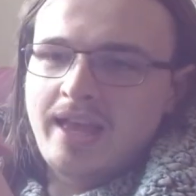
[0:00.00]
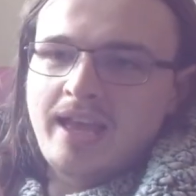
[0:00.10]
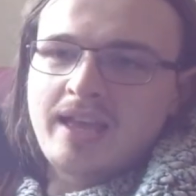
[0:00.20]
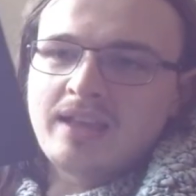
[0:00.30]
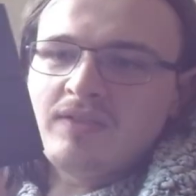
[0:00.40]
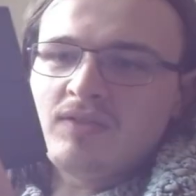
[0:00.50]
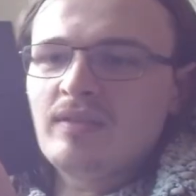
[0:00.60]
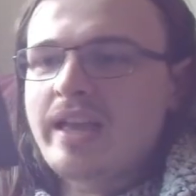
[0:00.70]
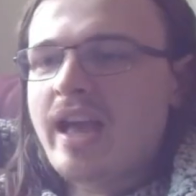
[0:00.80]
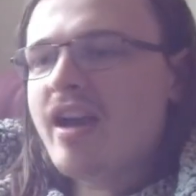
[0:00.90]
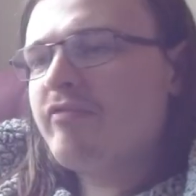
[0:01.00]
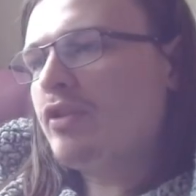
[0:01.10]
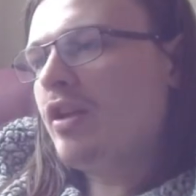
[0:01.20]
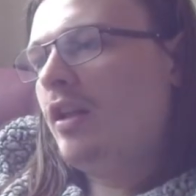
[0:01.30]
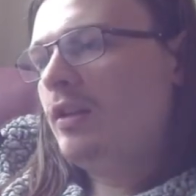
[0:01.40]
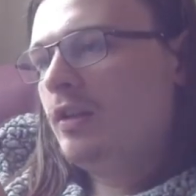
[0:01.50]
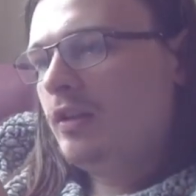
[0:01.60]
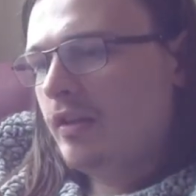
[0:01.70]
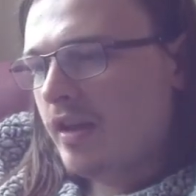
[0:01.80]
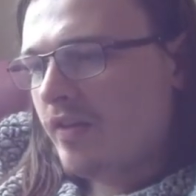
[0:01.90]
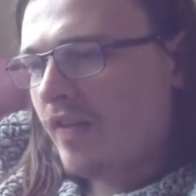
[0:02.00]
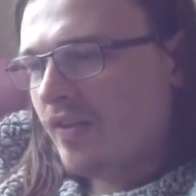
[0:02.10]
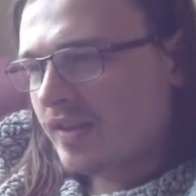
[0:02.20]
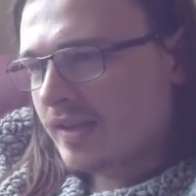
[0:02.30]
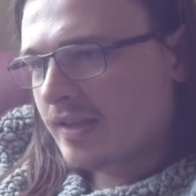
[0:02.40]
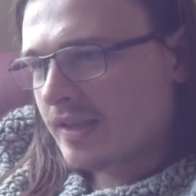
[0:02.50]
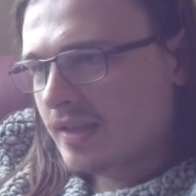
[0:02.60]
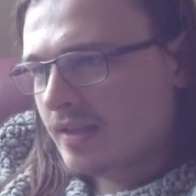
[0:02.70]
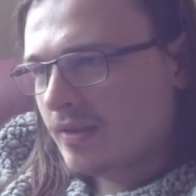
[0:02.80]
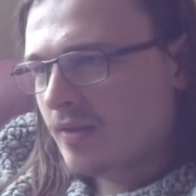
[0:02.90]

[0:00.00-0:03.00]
They, they have put a lot of effort into this.